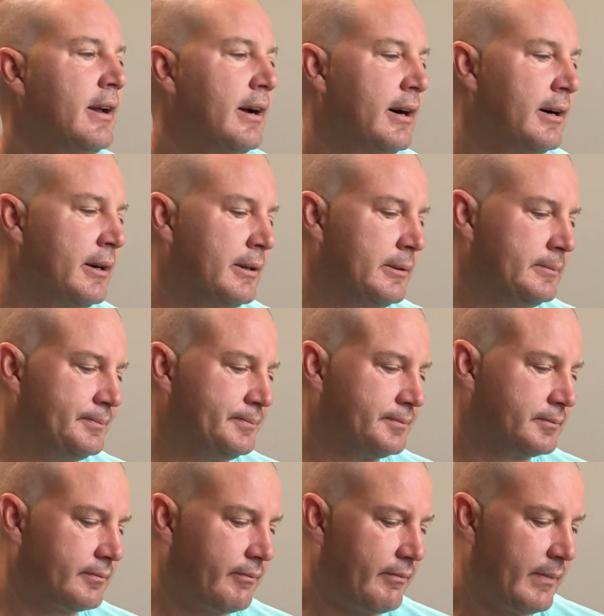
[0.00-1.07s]
I
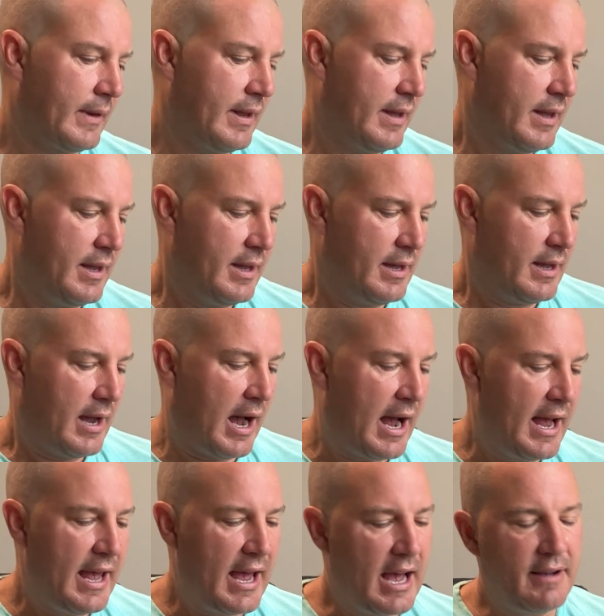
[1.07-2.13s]

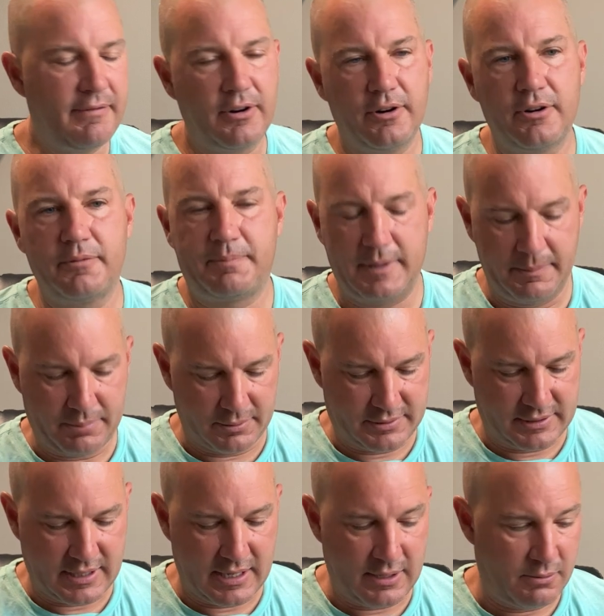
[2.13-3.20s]
have heard people
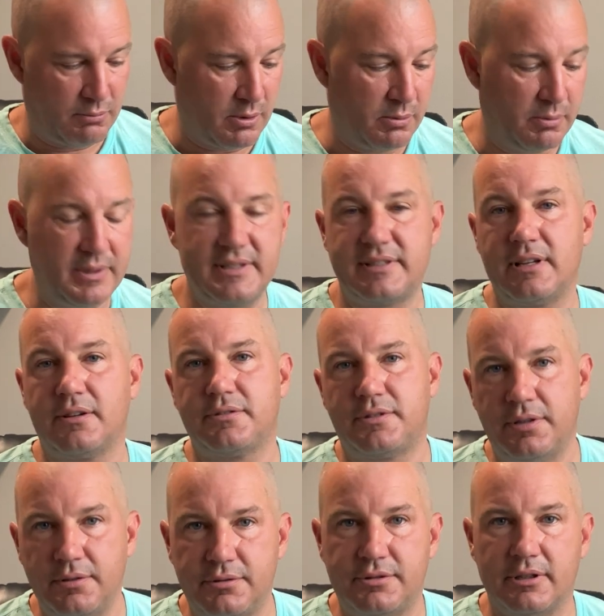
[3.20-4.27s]
say, well, we sell
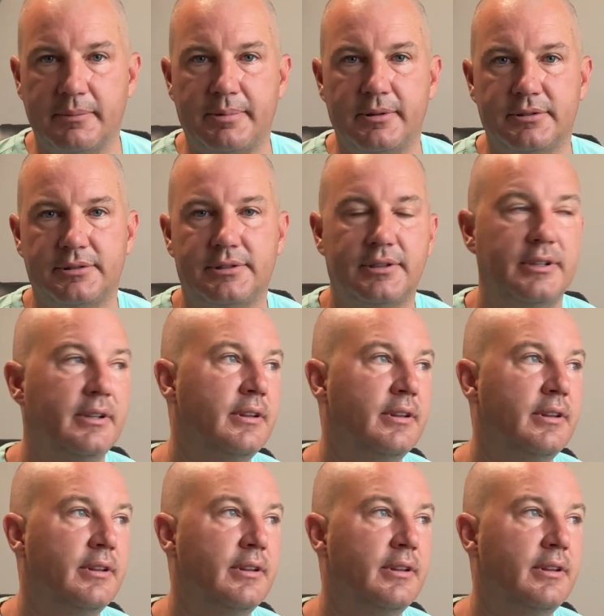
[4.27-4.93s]
two trippers.